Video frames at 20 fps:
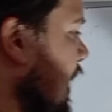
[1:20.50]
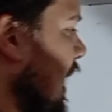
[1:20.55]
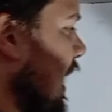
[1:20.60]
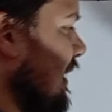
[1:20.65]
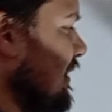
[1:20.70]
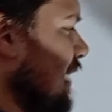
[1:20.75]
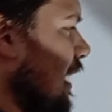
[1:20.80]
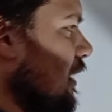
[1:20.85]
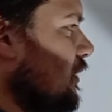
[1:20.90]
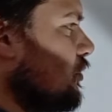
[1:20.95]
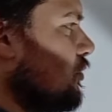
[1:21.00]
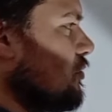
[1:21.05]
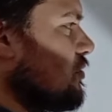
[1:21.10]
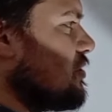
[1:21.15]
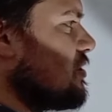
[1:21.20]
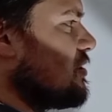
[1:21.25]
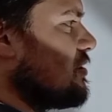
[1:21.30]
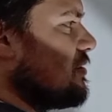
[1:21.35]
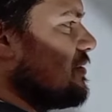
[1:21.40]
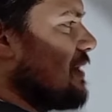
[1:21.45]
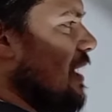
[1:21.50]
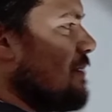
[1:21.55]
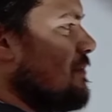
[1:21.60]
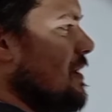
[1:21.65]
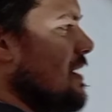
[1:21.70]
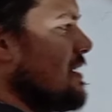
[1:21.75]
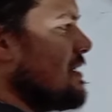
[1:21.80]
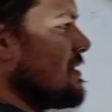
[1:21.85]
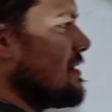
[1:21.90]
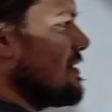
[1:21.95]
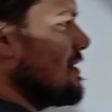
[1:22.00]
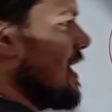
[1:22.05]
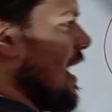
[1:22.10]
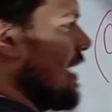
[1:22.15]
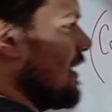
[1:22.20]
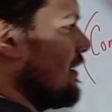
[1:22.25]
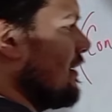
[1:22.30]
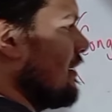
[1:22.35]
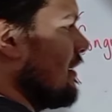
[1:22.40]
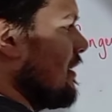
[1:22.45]
Adductus, that means
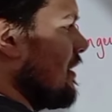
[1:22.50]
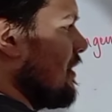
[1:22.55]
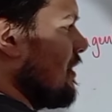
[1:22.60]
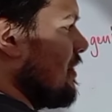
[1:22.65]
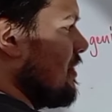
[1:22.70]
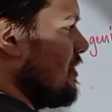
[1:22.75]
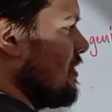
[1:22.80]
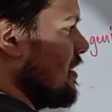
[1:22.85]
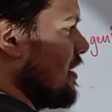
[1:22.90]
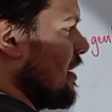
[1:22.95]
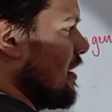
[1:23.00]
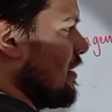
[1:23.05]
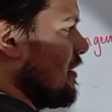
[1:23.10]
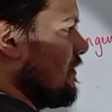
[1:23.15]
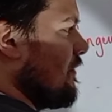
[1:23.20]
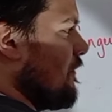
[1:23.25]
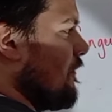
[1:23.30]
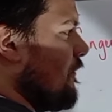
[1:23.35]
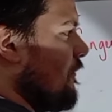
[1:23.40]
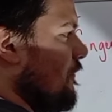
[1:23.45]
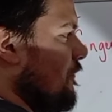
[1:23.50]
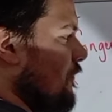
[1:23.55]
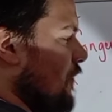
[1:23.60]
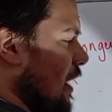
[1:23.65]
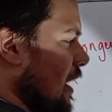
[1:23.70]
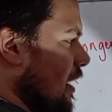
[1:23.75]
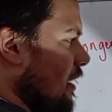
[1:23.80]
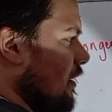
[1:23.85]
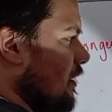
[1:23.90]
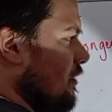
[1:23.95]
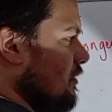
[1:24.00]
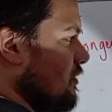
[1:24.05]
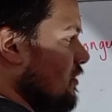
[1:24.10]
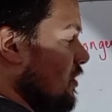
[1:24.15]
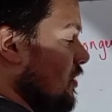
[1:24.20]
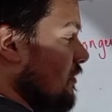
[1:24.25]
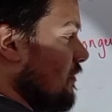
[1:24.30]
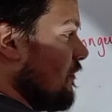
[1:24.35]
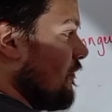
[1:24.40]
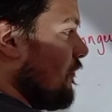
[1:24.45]
that the
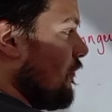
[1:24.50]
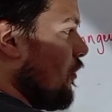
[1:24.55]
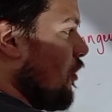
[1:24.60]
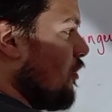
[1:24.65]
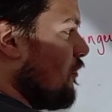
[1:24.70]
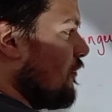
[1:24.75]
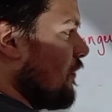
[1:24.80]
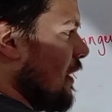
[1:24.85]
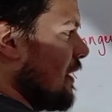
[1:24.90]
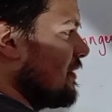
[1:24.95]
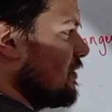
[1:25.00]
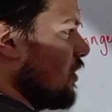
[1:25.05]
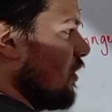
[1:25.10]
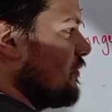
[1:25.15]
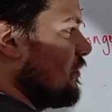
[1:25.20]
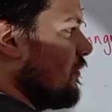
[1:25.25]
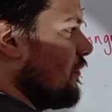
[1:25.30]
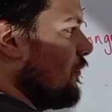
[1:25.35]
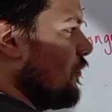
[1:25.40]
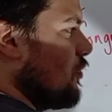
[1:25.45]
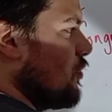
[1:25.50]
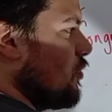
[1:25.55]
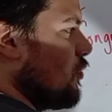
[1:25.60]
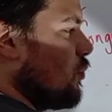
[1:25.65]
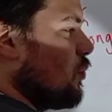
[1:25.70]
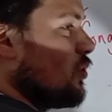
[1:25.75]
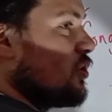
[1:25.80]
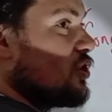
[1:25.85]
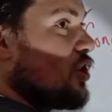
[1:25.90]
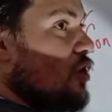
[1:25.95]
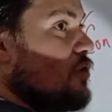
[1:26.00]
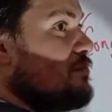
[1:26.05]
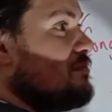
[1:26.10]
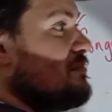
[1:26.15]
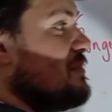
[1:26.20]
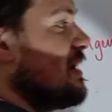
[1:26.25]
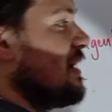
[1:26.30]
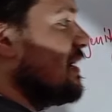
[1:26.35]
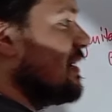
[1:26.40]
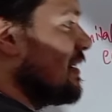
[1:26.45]
forefront of the foot will go
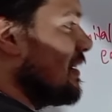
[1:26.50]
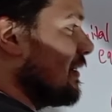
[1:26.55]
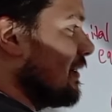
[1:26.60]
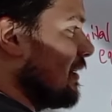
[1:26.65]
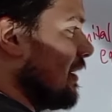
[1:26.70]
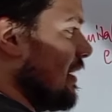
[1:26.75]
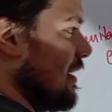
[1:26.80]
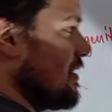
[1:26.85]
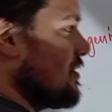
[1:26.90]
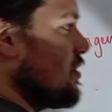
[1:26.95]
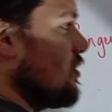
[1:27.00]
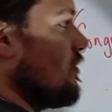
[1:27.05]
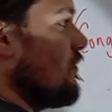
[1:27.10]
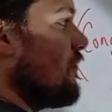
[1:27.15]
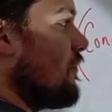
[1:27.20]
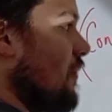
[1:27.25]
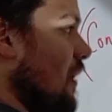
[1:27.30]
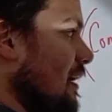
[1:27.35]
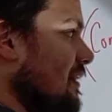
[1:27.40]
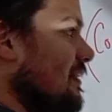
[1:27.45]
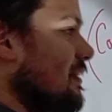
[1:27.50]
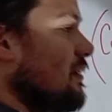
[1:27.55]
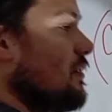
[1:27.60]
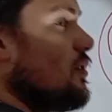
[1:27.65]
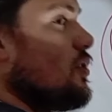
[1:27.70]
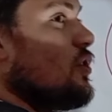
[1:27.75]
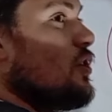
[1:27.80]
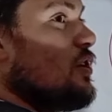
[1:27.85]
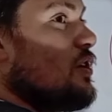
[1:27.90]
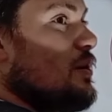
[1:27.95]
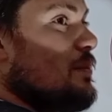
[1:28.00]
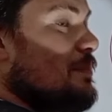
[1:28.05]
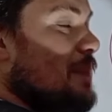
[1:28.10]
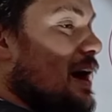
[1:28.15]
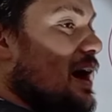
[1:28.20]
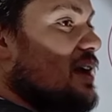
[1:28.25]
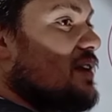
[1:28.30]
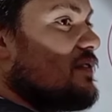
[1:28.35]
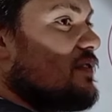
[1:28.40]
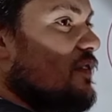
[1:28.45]
medially. So the front
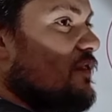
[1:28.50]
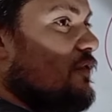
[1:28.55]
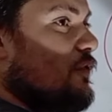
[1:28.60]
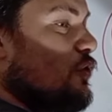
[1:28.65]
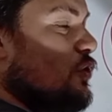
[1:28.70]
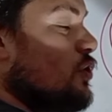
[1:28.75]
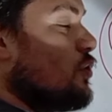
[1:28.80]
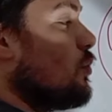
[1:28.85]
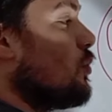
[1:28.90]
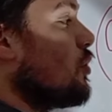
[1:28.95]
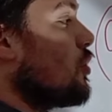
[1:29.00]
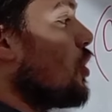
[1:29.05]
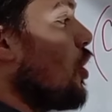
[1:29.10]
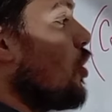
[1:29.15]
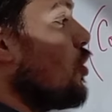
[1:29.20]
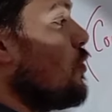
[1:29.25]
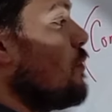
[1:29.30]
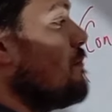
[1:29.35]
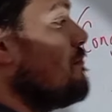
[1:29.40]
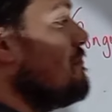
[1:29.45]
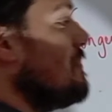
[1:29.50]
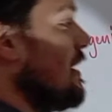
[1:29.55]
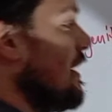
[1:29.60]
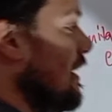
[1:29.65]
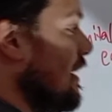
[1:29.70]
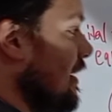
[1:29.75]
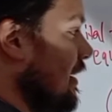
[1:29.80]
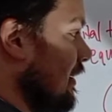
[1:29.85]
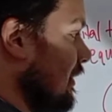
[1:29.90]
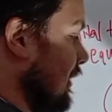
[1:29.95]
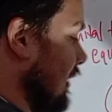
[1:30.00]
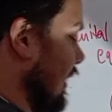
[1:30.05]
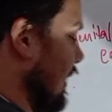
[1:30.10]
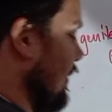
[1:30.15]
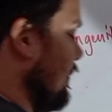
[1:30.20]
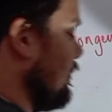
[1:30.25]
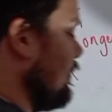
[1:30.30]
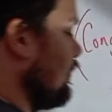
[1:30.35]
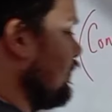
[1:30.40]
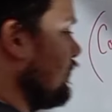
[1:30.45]
part of the foot will go medially.